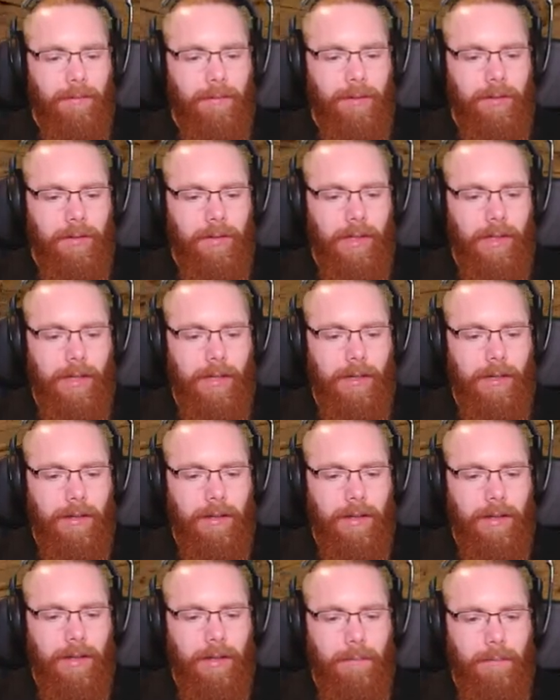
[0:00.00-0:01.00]
We've got
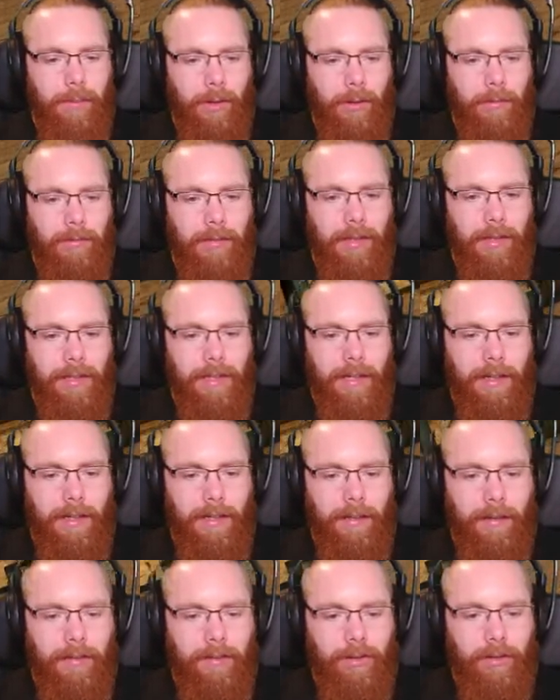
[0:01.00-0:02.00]
that bottom deck in
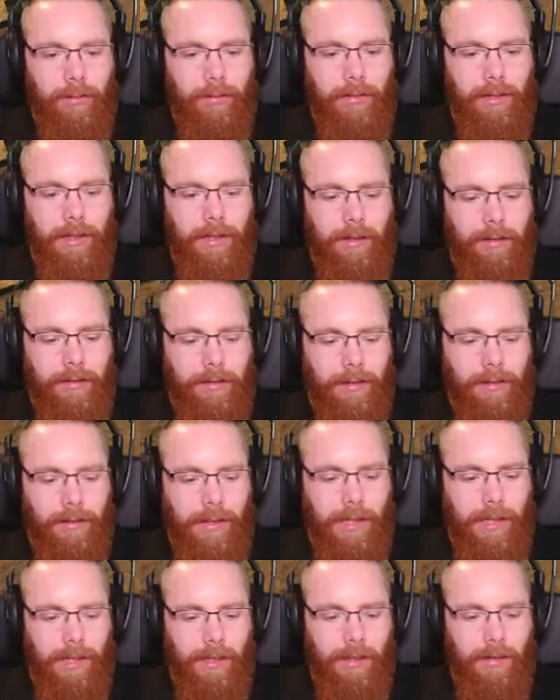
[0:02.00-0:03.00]
and this top deck. So
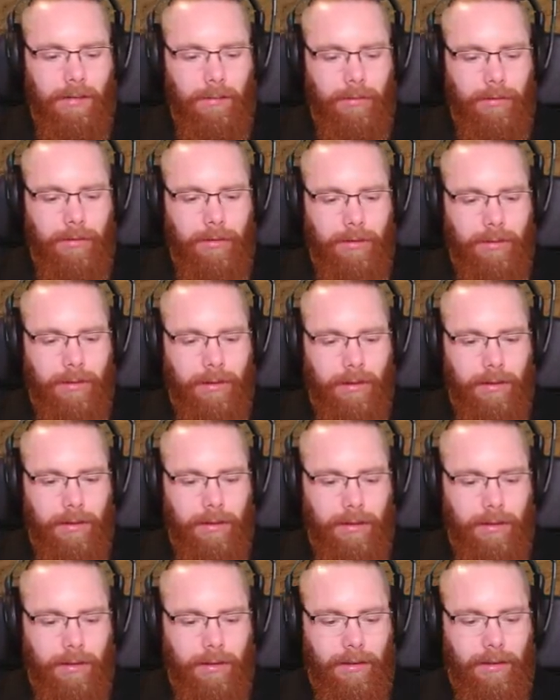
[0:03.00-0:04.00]
now I'm just going
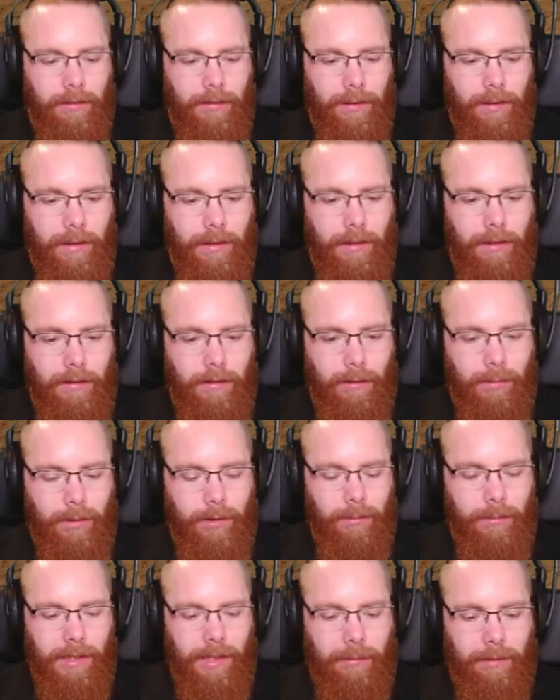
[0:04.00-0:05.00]
to I'll
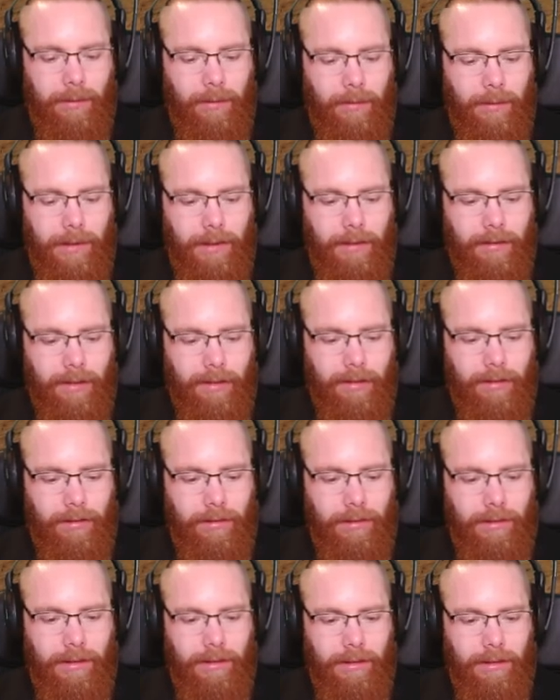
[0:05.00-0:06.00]
put my hammer away because that's
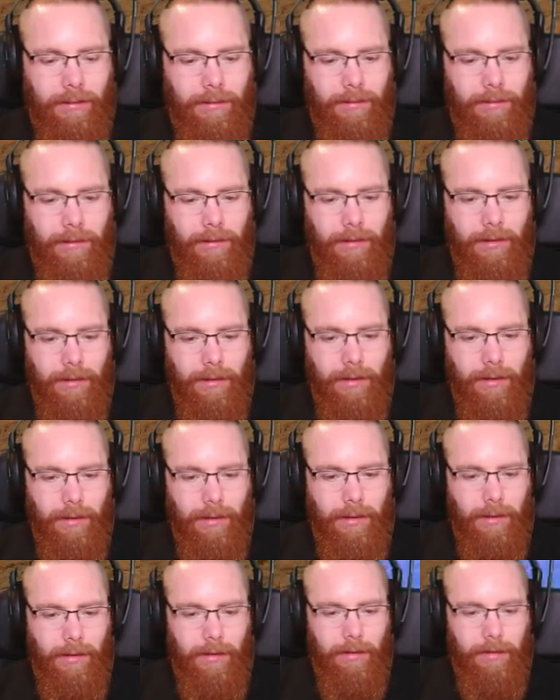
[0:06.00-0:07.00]
annoying.
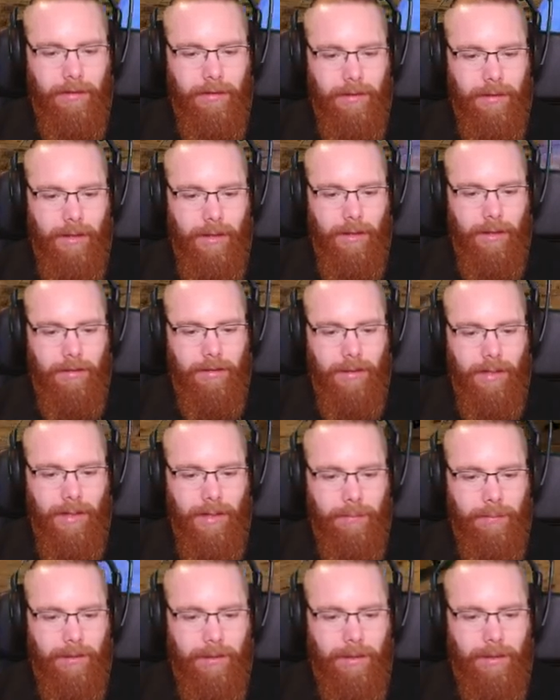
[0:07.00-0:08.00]
Start
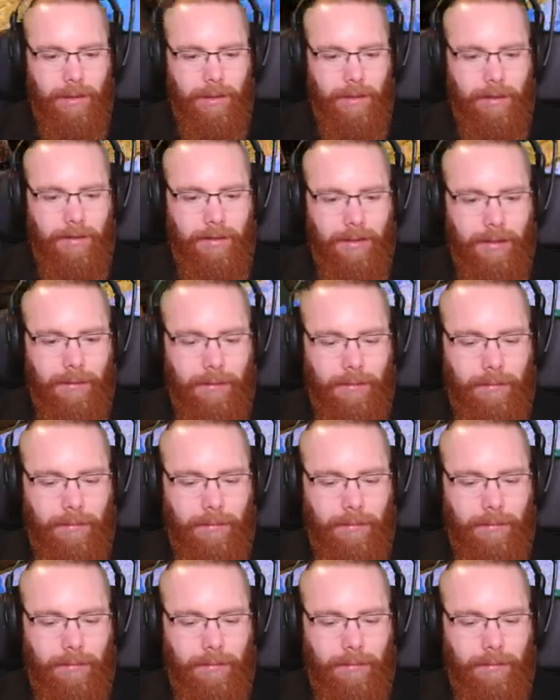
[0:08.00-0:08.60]
slapping these